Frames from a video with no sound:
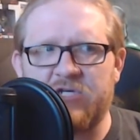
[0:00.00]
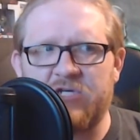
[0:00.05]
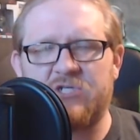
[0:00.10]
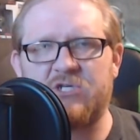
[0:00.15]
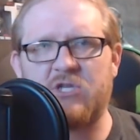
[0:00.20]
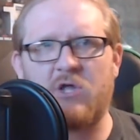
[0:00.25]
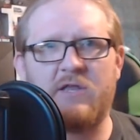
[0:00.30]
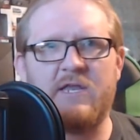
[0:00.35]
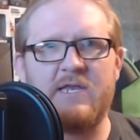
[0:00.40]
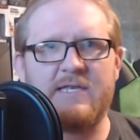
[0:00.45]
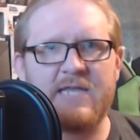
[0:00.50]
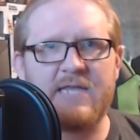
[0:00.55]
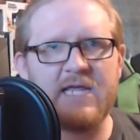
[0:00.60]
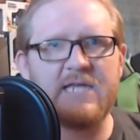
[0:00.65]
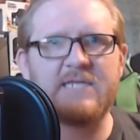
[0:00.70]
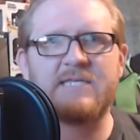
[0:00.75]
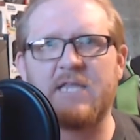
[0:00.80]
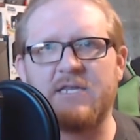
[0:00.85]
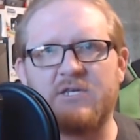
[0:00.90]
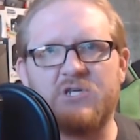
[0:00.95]
It's on the
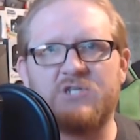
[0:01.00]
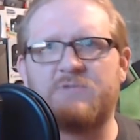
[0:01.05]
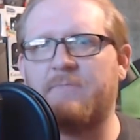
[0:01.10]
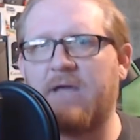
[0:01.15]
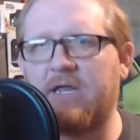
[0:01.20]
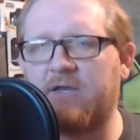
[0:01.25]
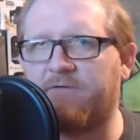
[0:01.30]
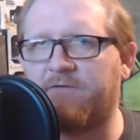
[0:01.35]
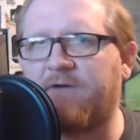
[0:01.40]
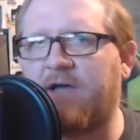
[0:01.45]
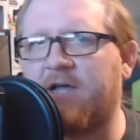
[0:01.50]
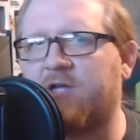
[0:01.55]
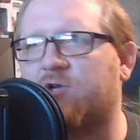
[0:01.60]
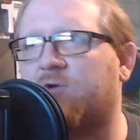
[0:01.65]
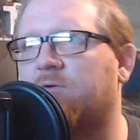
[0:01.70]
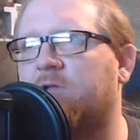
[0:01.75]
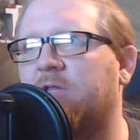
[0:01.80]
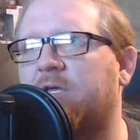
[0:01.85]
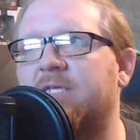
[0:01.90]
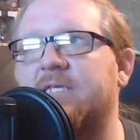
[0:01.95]
disc. They just manufacture
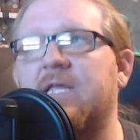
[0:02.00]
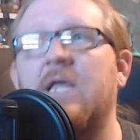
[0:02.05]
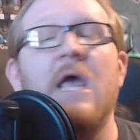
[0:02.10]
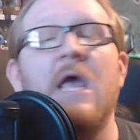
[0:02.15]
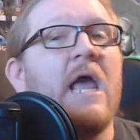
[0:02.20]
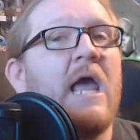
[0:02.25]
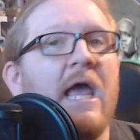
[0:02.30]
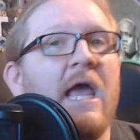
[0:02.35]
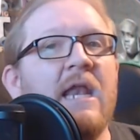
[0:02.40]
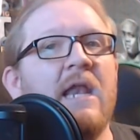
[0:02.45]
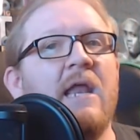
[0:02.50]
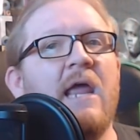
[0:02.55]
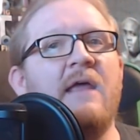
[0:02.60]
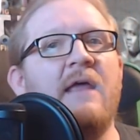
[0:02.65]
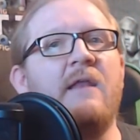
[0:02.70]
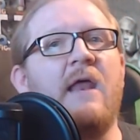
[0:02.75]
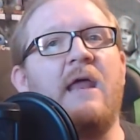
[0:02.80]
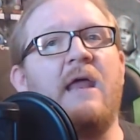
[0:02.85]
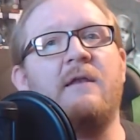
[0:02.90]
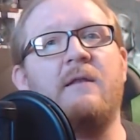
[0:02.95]
it really easy. And
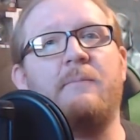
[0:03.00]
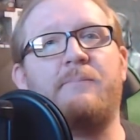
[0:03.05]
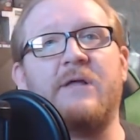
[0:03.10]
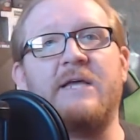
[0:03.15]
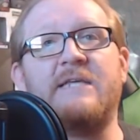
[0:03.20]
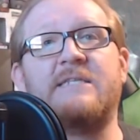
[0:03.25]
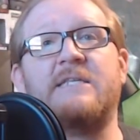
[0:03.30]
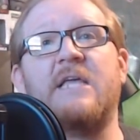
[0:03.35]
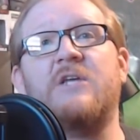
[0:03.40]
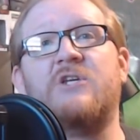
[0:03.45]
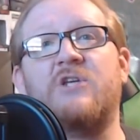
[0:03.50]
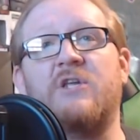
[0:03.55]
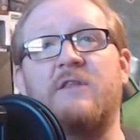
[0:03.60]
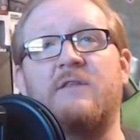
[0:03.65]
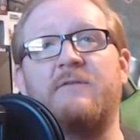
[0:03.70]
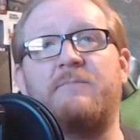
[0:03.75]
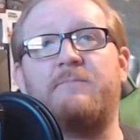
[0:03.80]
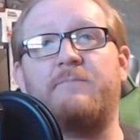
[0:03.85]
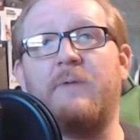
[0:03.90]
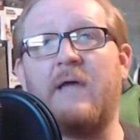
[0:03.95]
the PlayStation
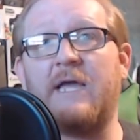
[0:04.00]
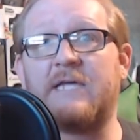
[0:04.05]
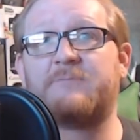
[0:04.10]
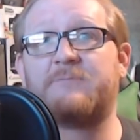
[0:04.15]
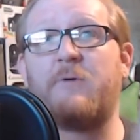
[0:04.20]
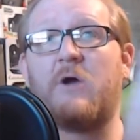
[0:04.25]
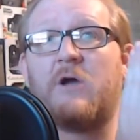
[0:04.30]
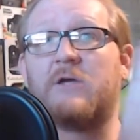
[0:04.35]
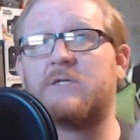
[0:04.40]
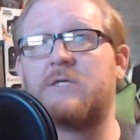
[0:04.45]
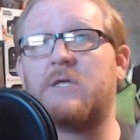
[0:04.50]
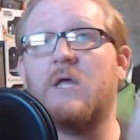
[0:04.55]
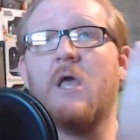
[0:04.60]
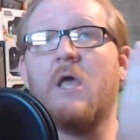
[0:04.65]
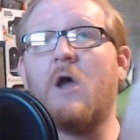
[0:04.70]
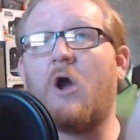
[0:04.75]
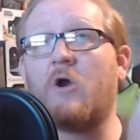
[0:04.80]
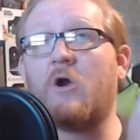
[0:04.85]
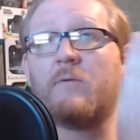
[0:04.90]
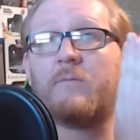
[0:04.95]
and the Xbox
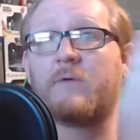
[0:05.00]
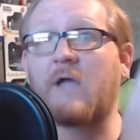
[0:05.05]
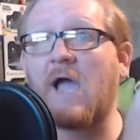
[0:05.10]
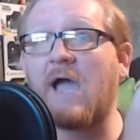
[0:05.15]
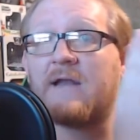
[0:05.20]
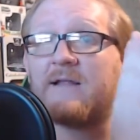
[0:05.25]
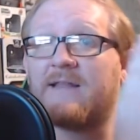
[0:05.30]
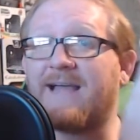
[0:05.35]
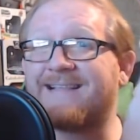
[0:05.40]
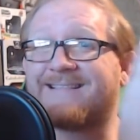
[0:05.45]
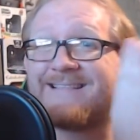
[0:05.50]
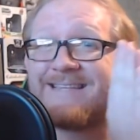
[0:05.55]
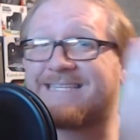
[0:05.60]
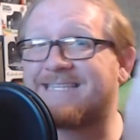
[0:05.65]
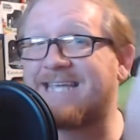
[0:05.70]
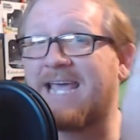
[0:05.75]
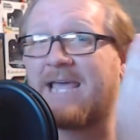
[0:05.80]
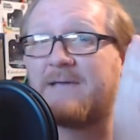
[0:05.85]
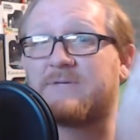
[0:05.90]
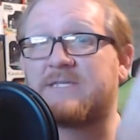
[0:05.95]
are kind of like the
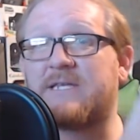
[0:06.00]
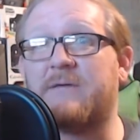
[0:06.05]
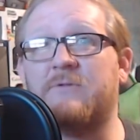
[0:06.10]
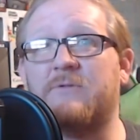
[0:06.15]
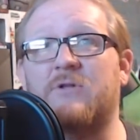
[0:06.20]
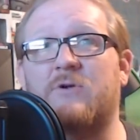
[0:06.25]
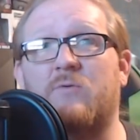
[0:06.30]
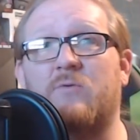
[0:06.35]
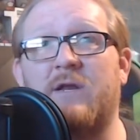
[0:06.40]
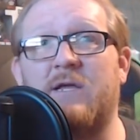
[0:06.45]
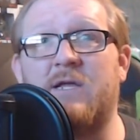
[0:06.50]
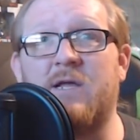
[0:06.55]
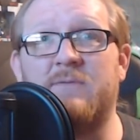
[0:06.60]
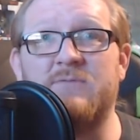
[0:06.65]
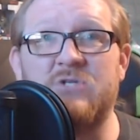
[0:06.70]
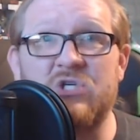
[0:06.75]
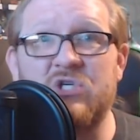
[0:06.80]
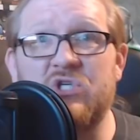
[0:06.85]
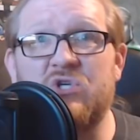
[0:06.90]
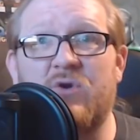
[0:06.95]
same, similar when it
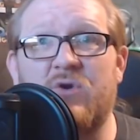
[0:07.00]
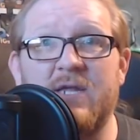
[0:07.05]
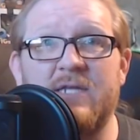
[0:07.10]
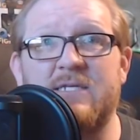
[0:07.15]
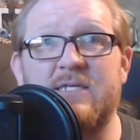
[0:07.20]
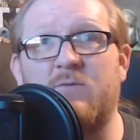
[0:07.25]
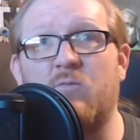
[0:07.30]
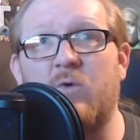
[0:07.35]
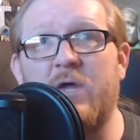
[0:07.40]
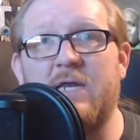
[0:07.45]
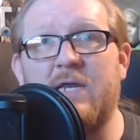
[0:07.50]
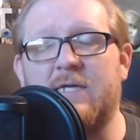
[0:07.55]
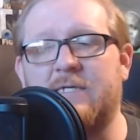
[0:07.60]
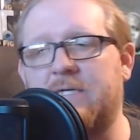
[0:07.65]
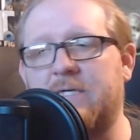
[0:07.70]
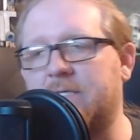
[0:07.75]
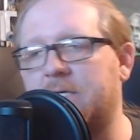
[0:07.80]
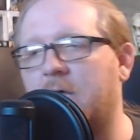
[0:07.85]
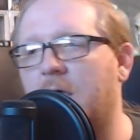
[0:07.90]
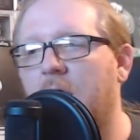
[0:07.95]
comes to strengths and
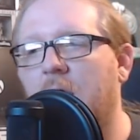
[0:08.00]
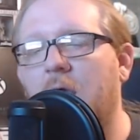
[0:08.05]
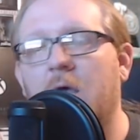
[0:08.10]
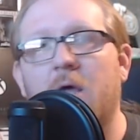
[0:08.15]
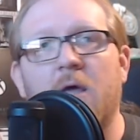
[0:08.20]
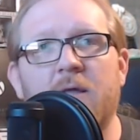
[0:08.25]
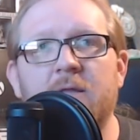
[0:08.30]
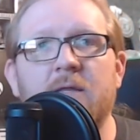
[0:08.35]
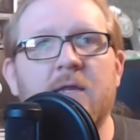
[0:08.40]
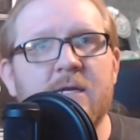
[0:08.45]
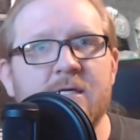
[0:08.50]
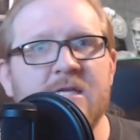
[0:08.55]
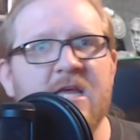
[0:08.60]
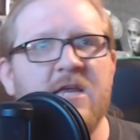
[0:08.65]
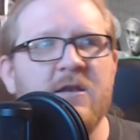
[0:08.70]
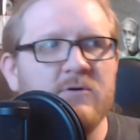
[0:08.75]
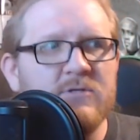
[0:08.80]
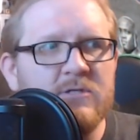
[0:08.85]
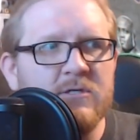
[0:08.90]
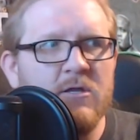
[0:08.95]
weaknesses. And the
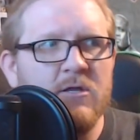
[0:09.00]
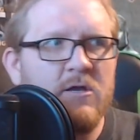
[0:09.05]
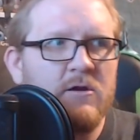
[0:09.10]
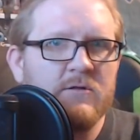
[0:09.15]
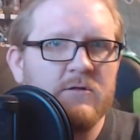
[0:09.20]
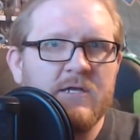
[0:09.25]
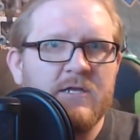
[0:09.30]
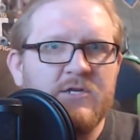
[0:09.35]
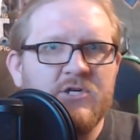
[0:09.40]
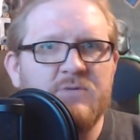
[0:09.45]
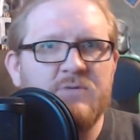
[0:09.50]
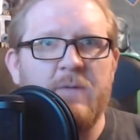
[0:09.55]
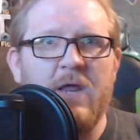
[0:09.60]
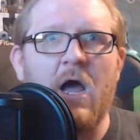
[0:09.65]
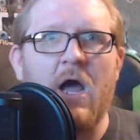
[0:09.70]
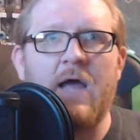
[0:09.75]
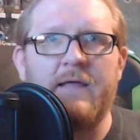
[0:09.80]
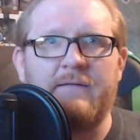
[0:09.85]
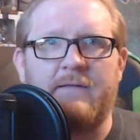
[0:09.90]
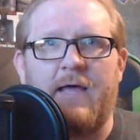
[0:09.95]
Nintendo's literally just
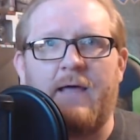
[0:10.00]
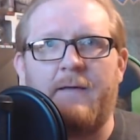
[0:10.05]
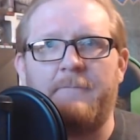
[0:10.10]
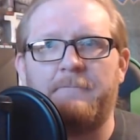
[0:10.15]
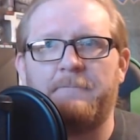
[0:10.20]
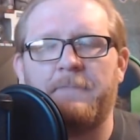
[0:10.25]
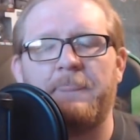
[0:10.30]
behind that.